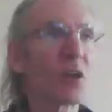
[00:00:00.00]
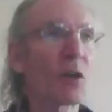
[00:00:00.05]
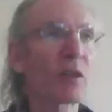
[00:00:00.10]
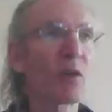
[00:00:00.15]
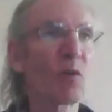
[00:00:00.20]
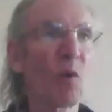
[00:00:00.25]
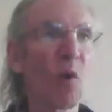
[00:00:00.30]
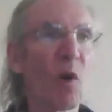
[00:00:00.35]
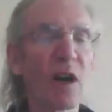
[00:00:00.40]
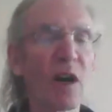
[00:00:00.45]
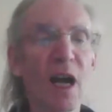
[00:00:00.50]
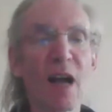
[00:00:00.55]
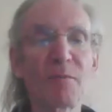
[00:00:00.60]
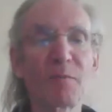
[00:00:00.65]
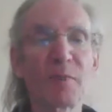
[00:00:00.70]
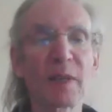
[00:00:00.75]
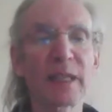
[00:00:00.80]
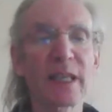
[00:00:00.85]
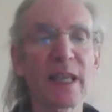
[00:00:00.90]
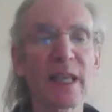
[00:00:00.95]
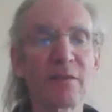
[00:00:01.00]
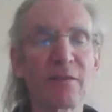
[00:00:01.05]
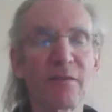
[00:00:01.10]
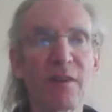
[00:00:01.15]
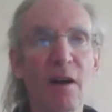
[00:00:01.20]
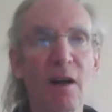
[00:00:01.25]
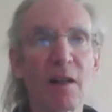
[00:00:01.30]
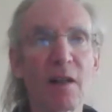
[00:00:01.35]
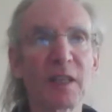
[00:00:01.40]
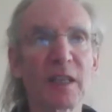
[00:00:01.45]
only war I could get
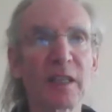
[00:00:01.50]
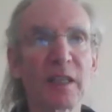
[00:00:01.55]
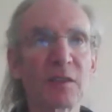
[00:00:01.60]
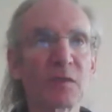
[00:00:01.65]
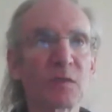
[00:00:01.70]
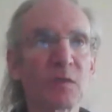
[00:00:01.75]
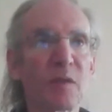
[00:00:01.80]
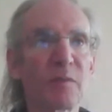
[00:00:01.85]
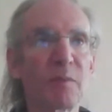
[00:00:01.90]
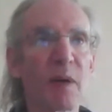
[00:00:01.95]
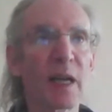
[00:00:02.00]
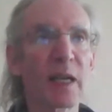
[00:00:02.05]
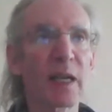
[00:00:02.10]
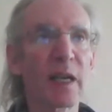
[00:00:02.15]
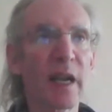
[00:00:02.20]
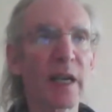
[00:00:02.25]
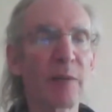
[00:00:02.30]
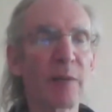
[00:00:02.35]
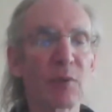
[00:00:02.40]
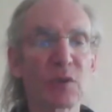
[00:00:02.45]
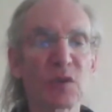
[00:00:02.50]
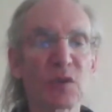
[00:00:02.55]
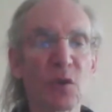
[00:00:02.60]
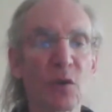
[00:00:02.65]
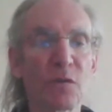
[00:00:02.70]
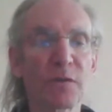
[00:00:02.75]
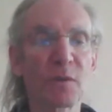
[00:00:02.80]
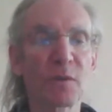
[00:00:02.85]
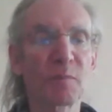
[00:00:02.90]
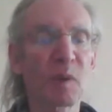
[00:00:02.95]
involved in is with my neighbors
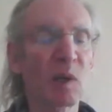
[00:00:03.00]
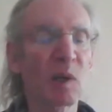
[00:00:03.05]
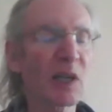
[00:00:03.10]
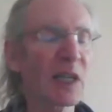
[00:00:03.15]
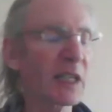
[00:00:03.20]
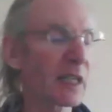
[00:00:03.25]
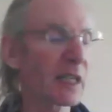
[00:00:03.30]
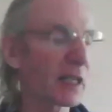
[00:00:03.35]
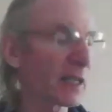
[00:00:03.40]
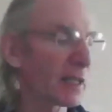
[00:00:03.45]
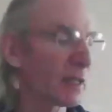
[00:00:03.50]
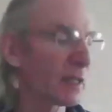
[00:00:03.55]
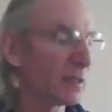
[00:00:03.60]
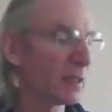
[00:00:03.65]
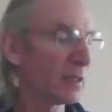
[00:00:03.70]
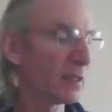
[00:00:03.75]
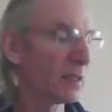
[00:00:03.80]
over parking.